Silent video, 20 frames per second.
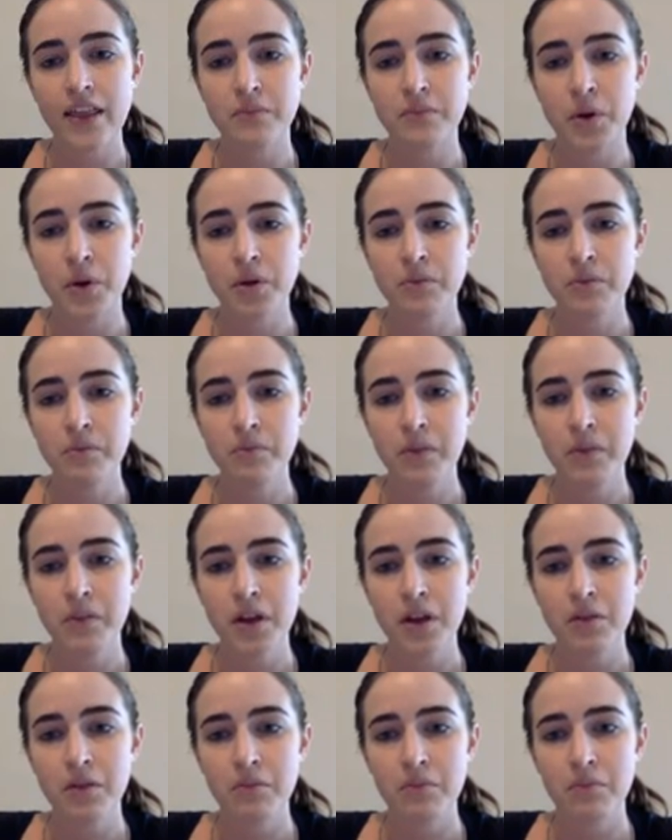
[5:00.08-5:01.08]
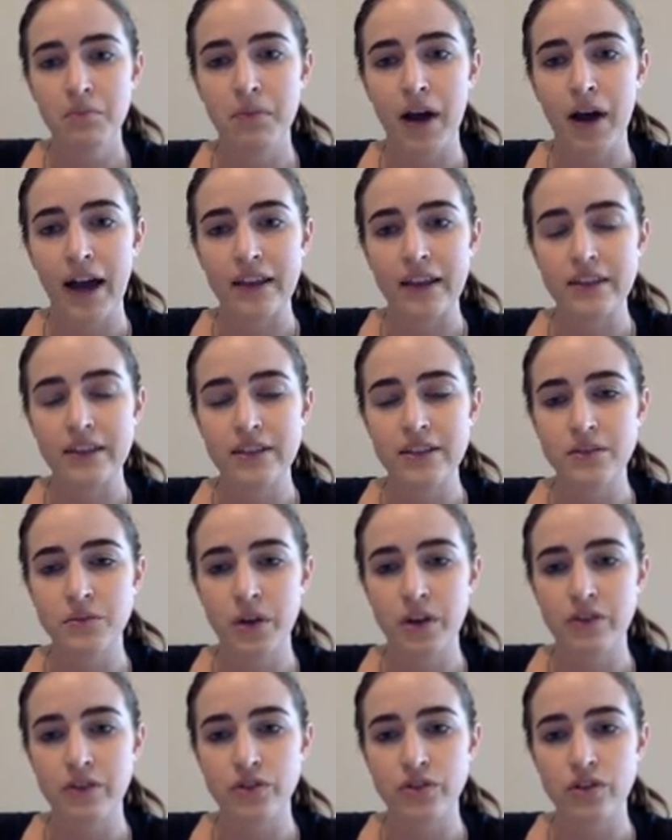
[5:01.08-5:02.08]
the bottom by the
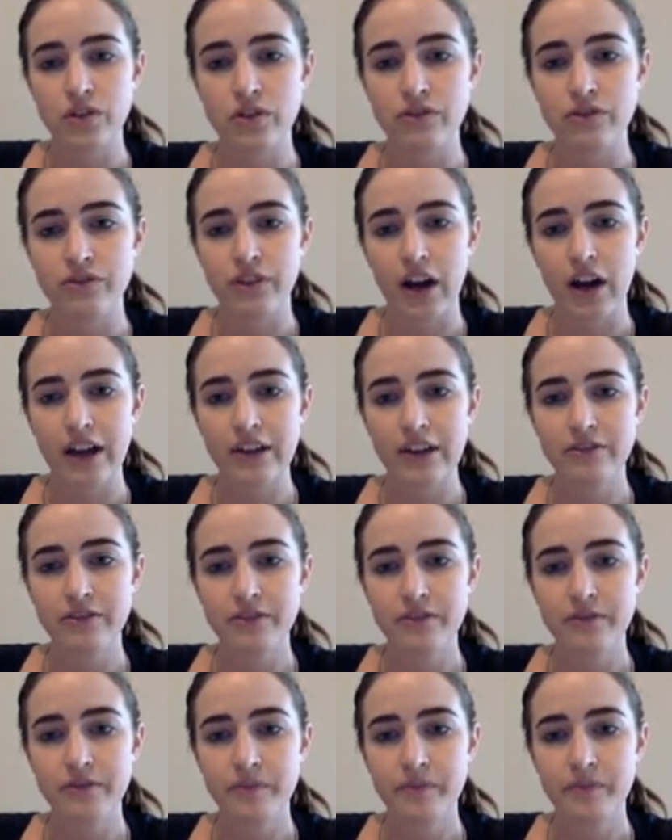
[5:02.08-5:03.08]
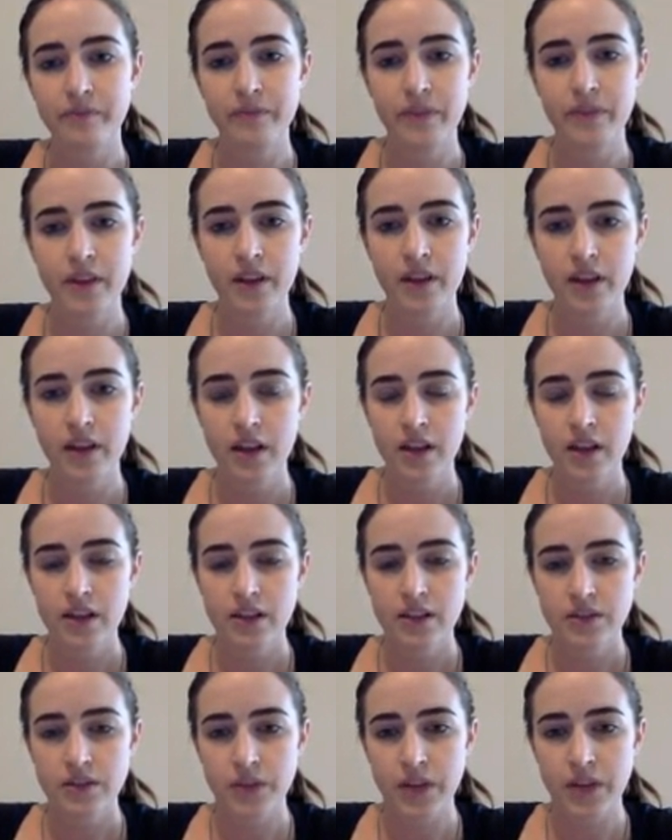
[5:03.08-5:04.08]
square root of 5.
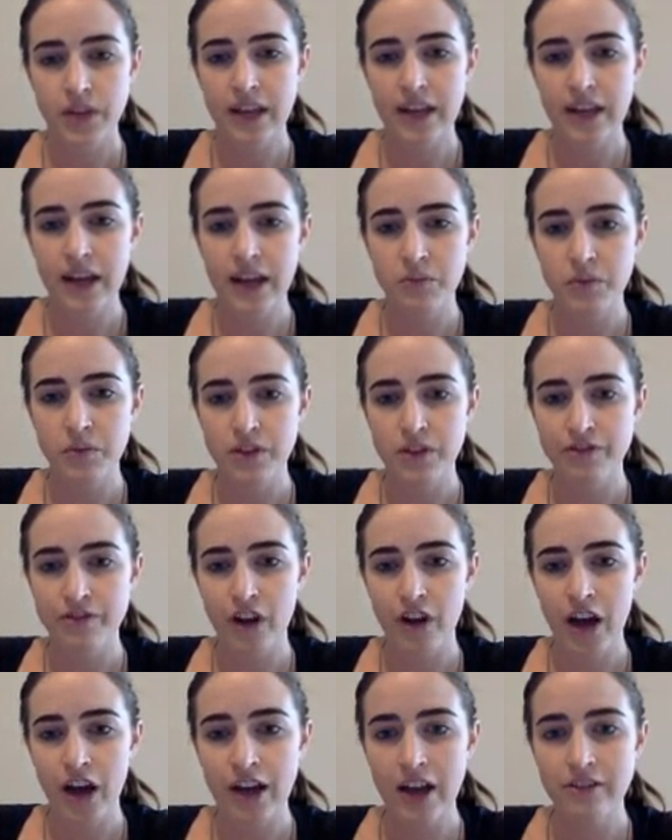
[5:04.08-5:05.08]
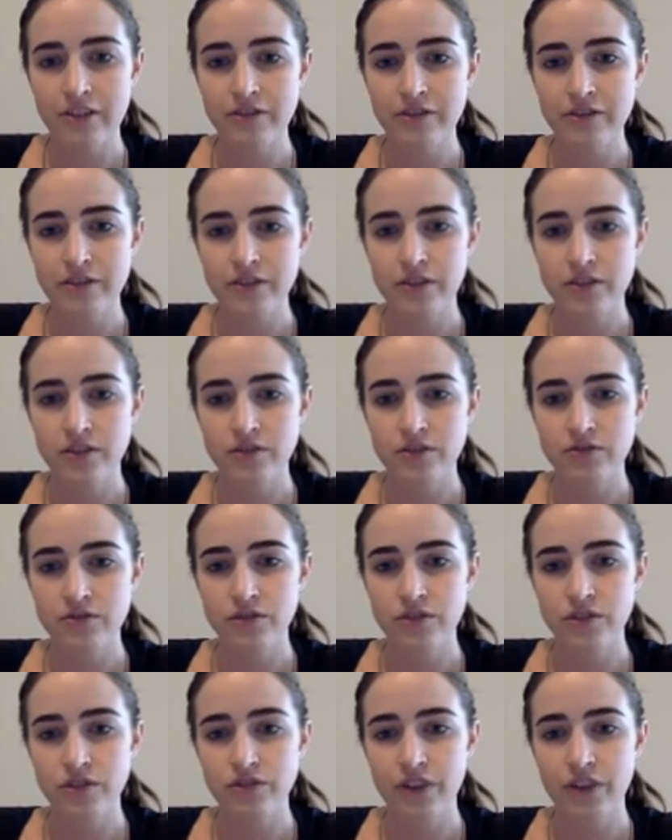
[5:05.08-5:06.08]
So we'd end up with 5
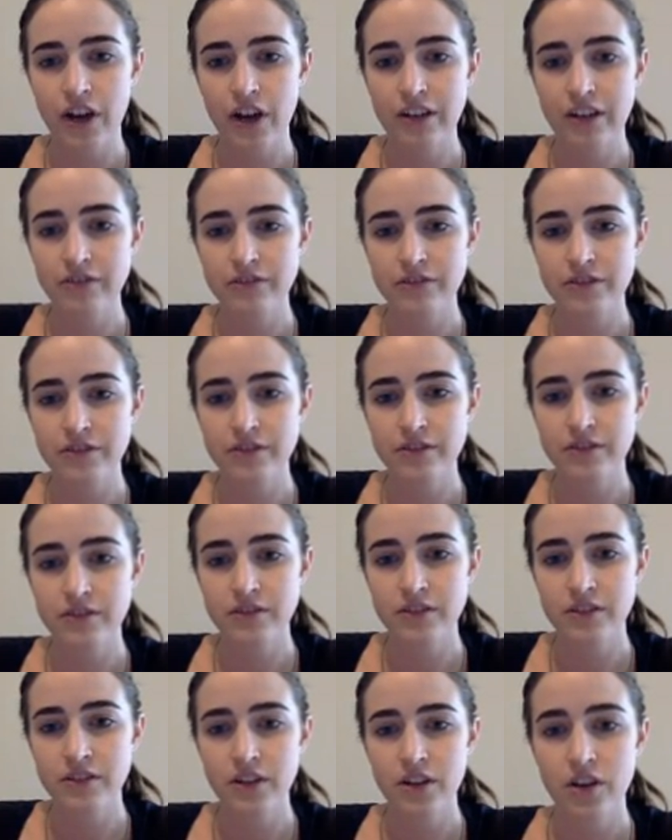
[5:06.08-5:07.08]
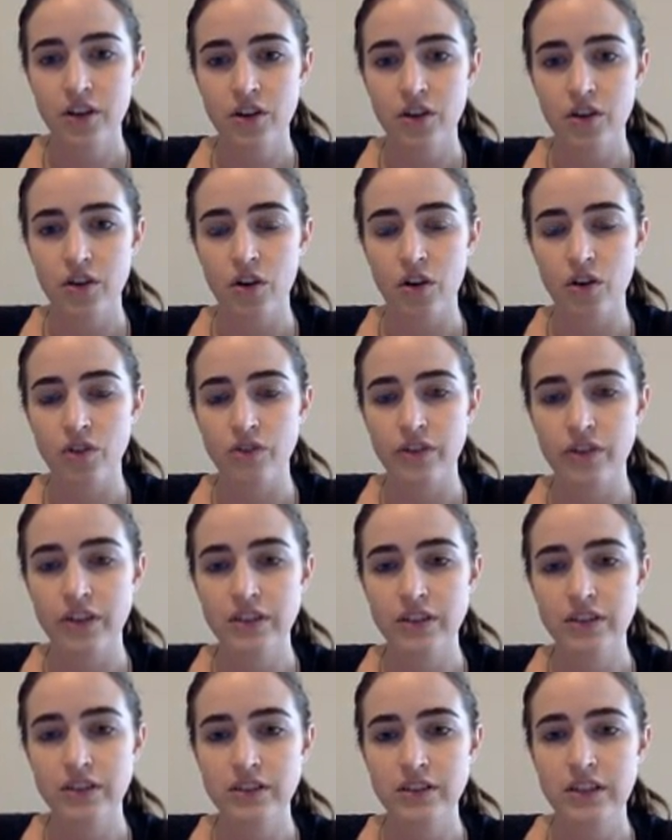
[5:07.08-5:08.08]
root 5
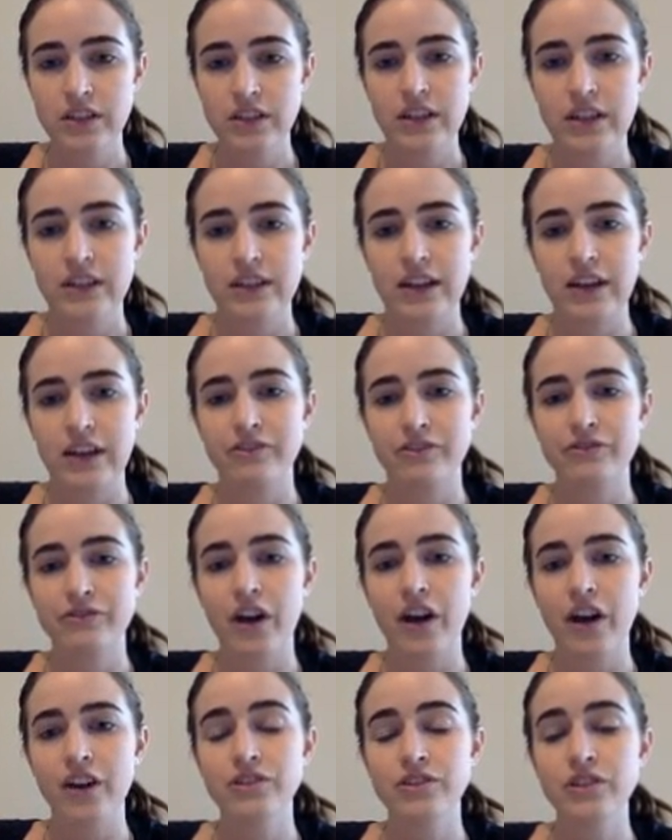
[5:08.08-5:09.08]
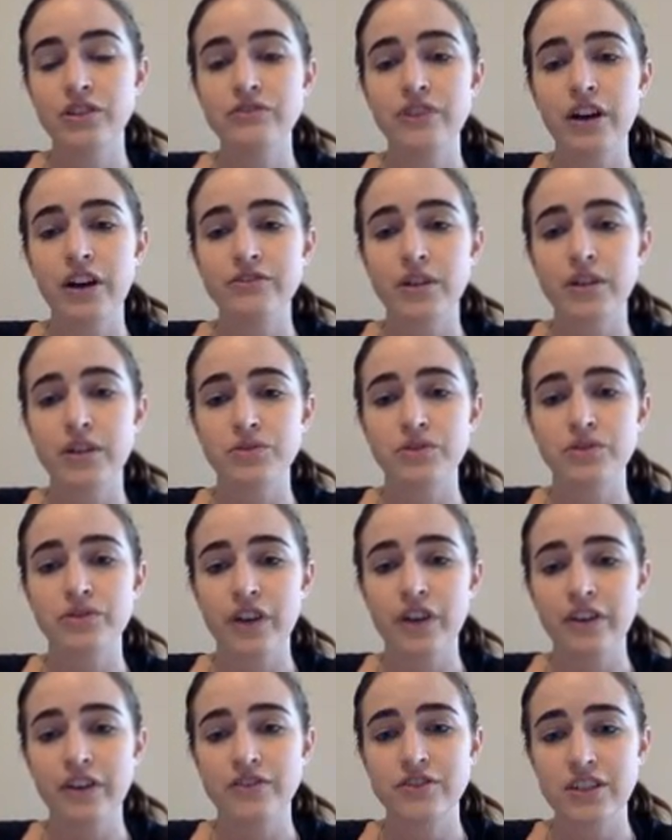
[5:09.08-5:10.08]
over, now root 5 times root
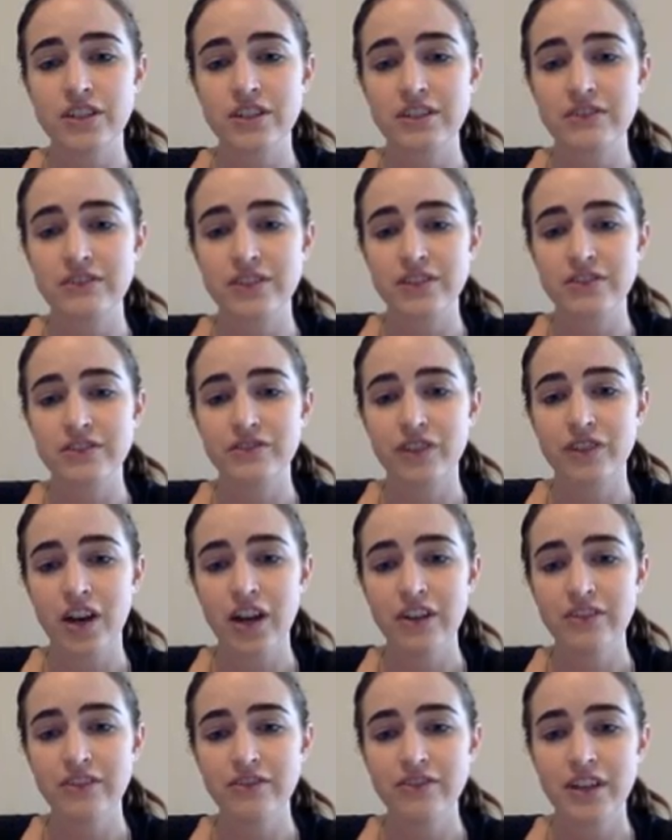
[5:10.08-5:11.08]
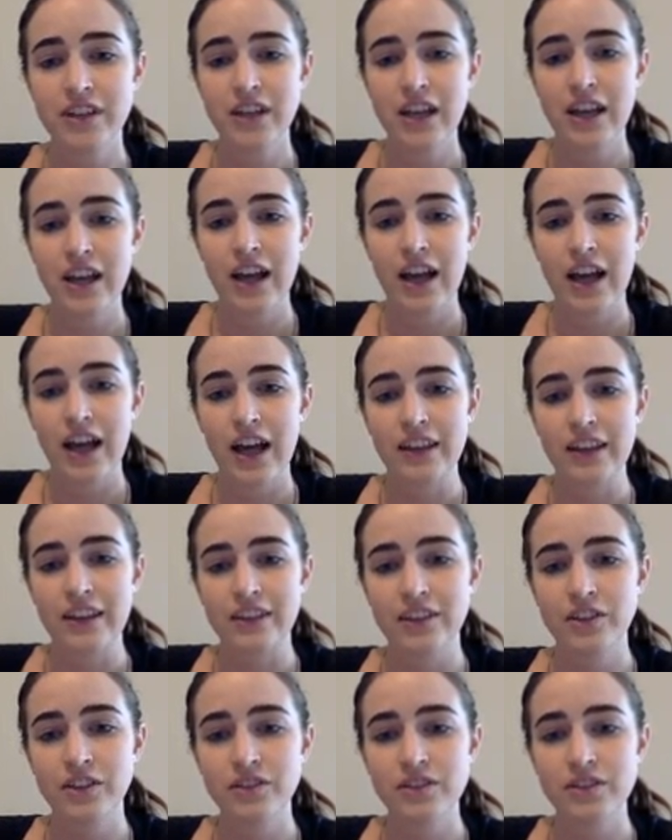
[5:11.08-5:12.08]
5 just gives us 5,
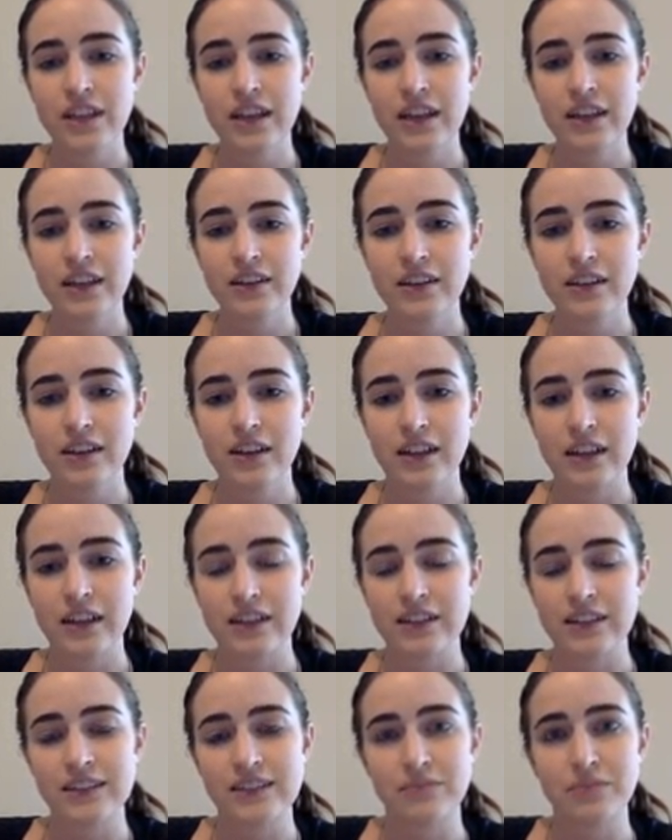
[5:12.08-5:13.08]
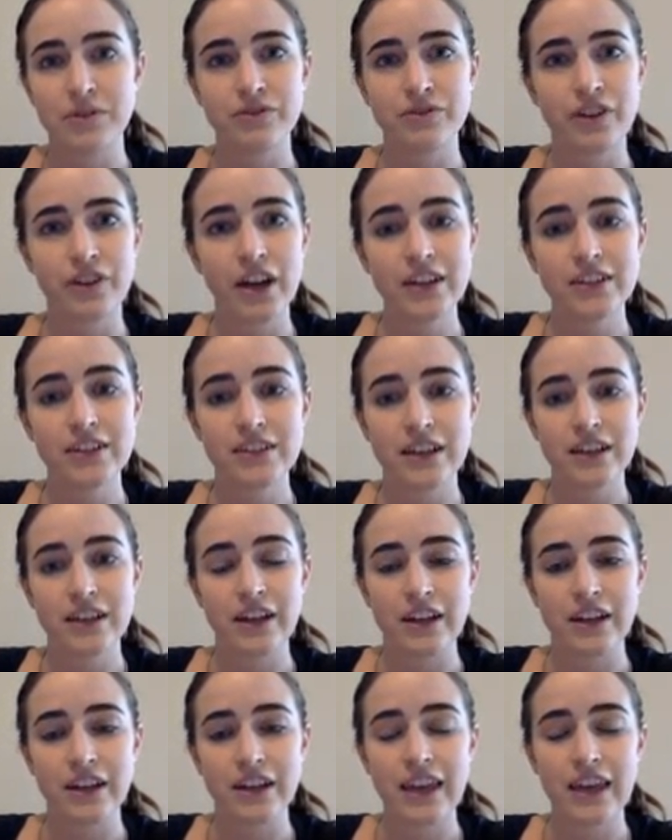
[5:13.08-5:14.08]
and those there are going to simplify, so they're
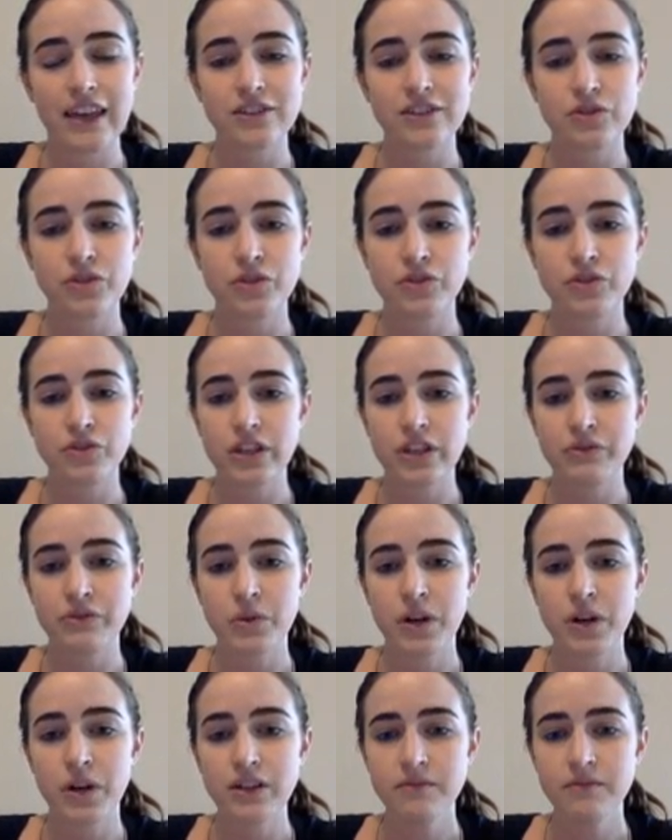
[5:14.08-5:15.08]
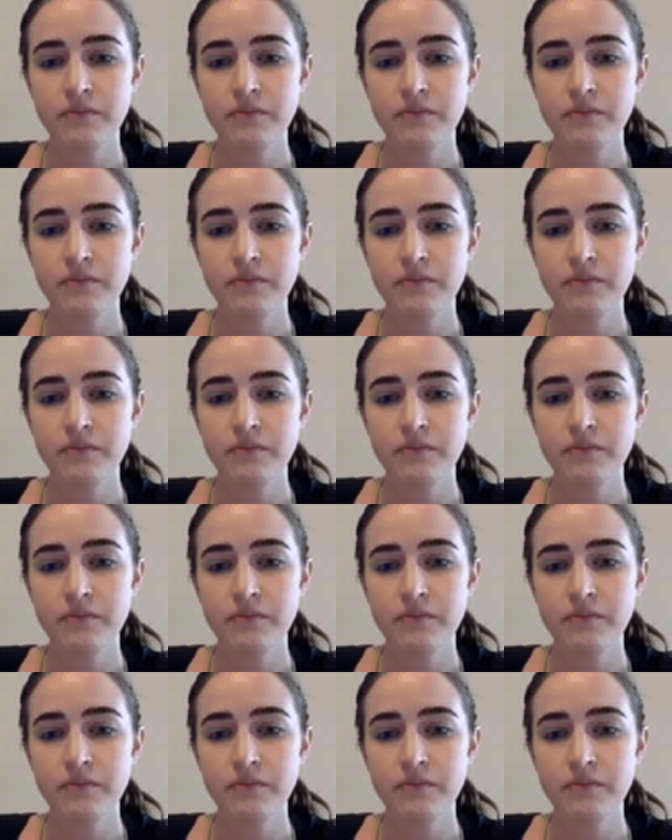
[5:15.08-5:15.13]
going to cancel through to give 1,